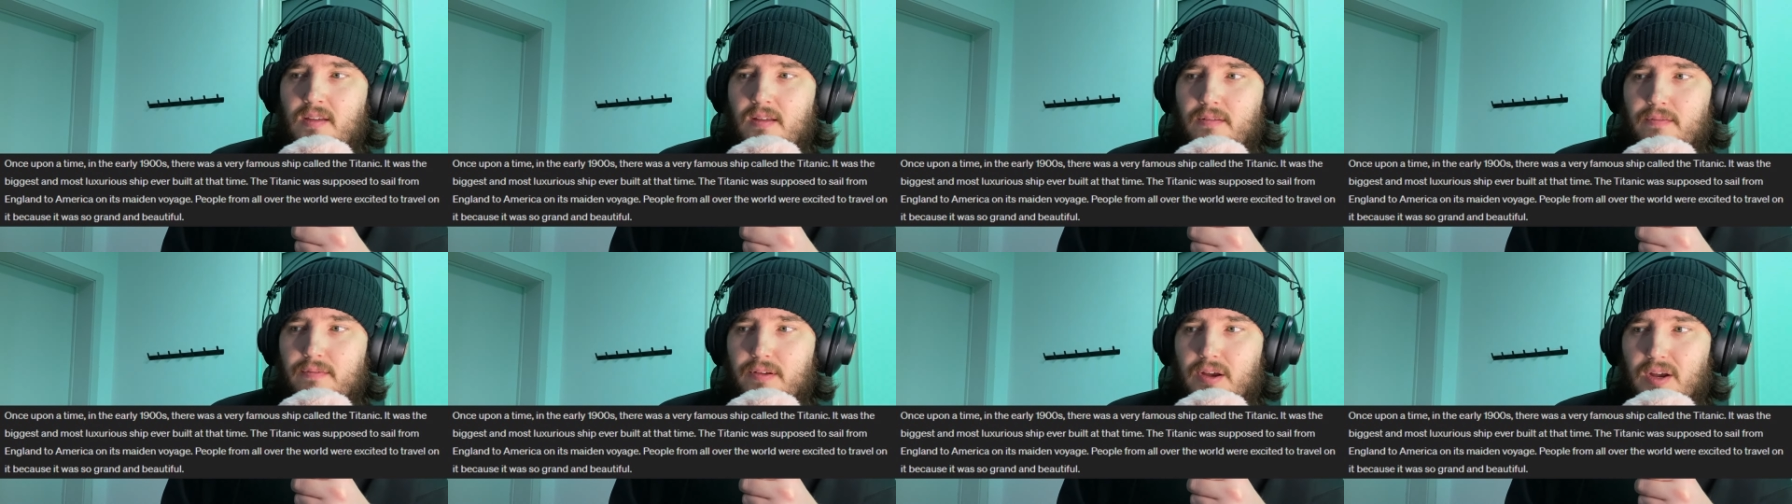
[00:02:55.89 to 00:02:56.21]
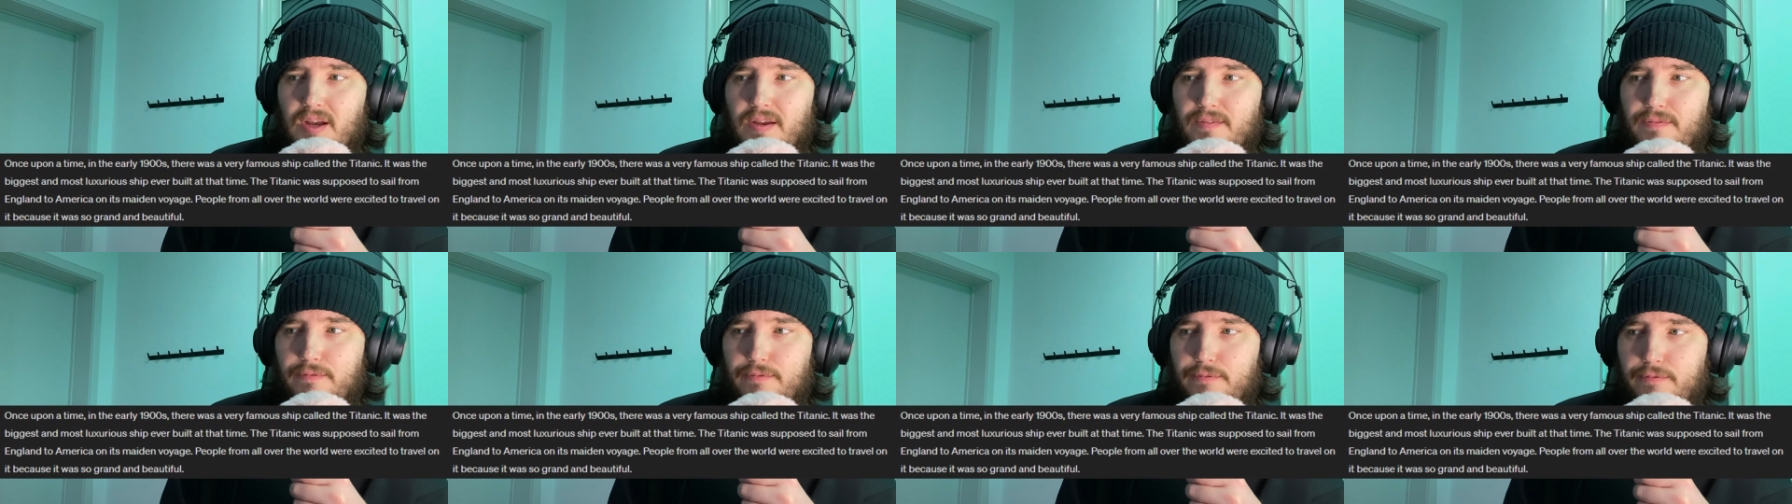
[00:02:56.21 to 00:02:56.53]

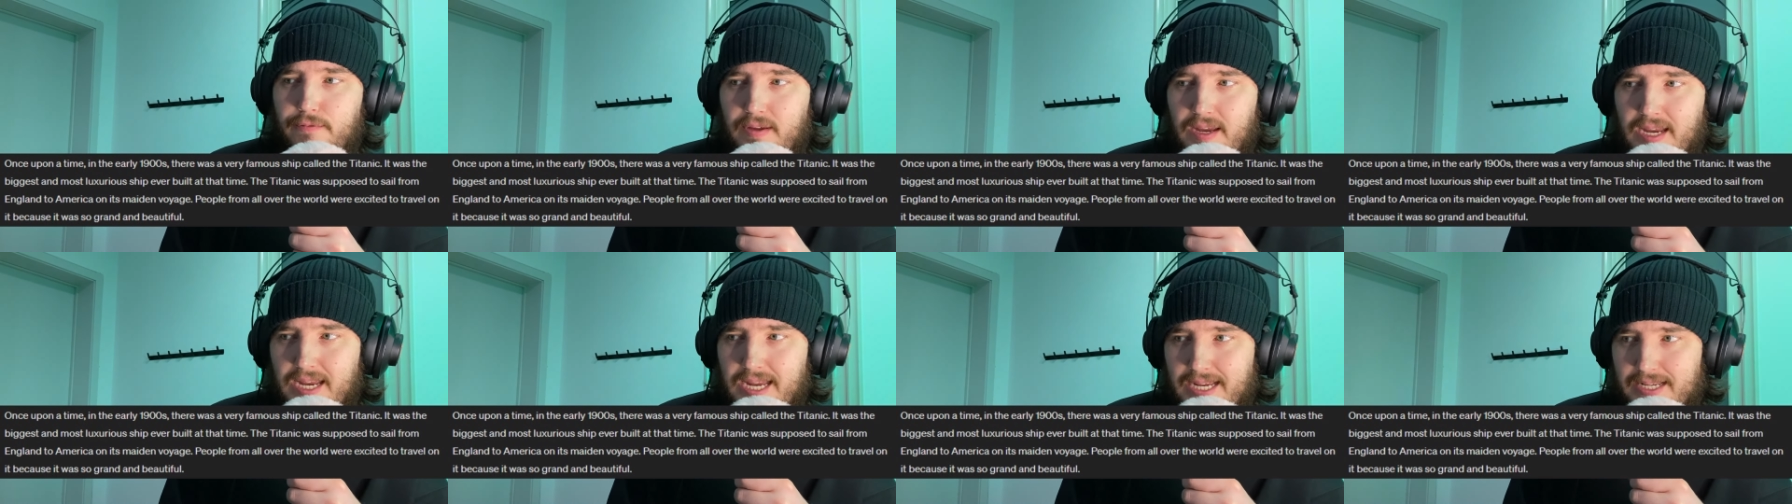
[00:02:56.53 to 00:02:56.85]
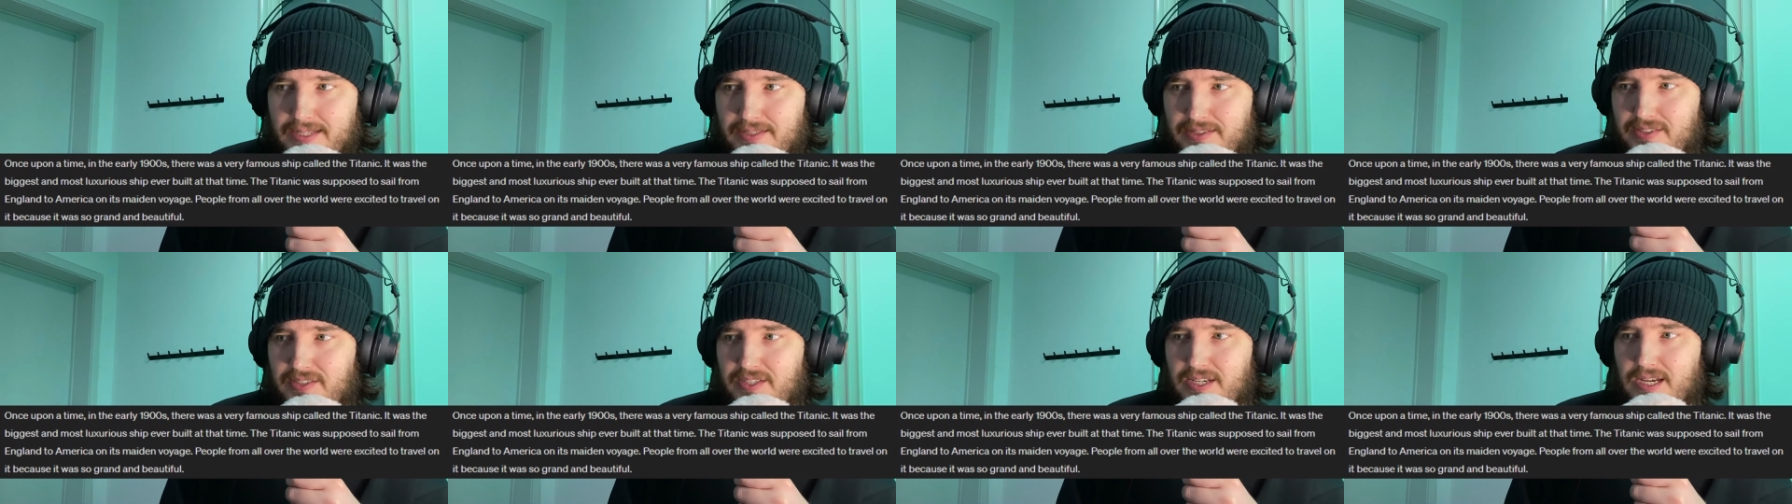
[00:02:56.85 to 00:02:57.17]
Very
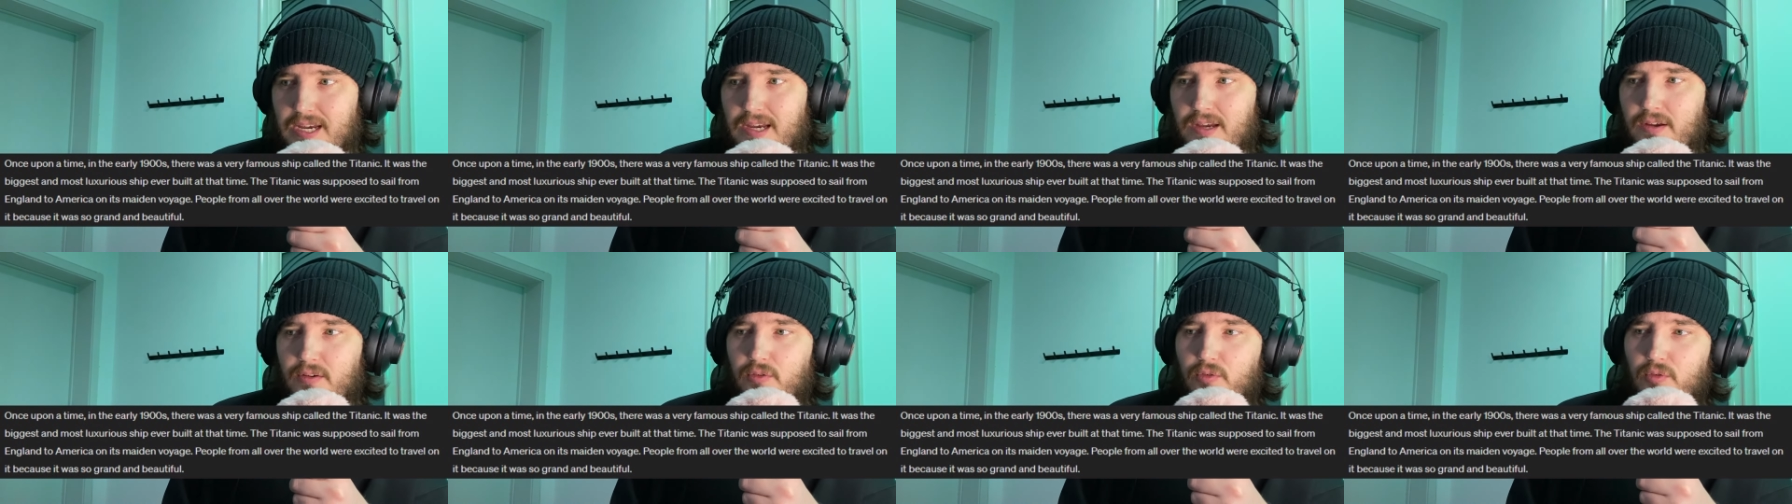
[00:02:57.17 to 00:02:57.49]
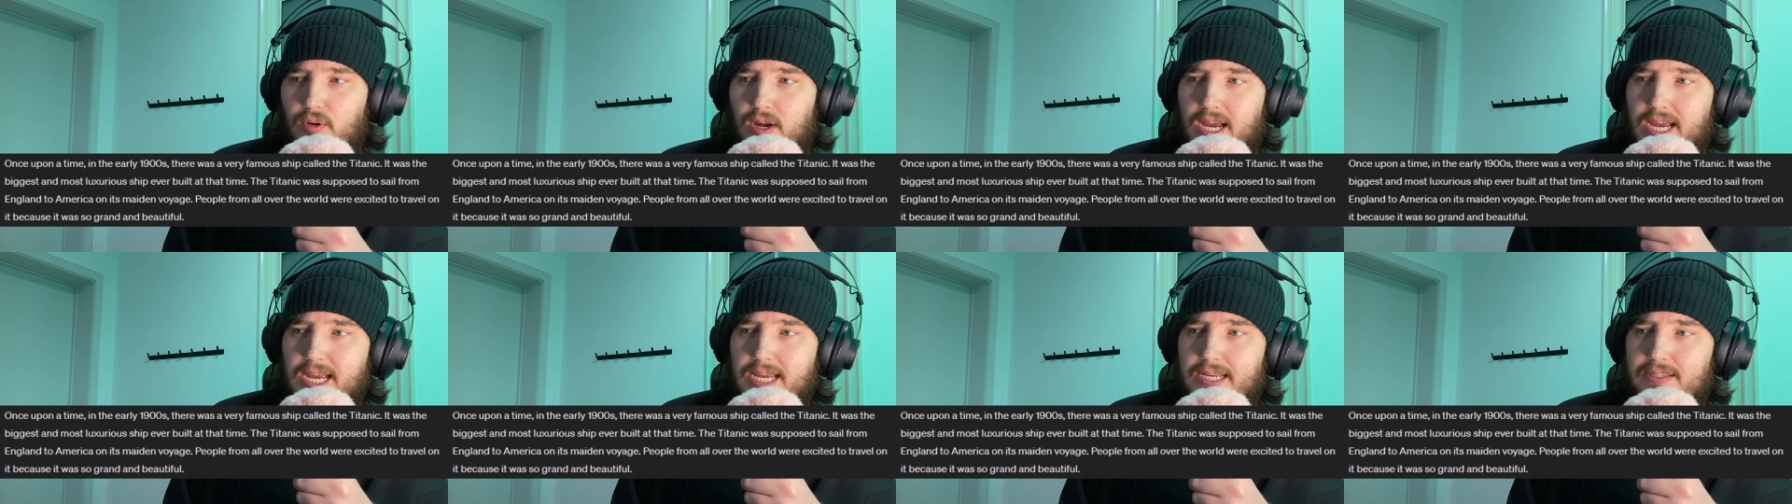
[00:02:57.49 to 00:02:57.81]
fancy,
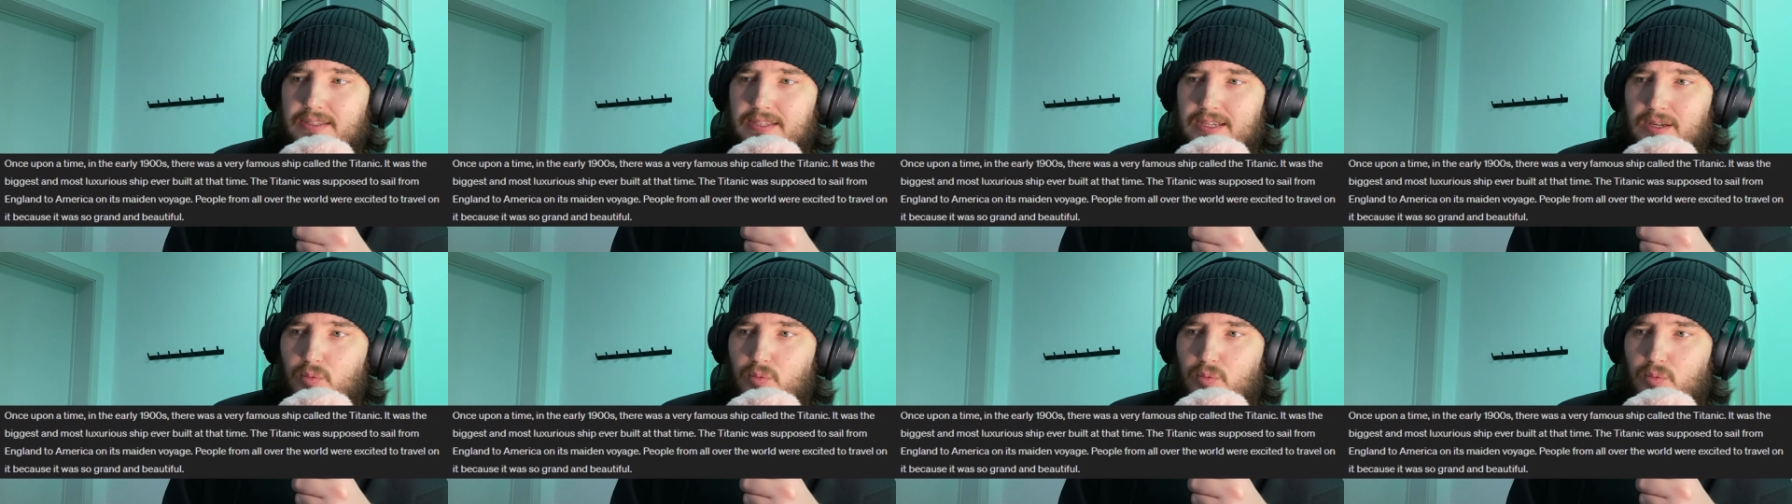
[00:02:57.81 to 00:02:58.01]
right?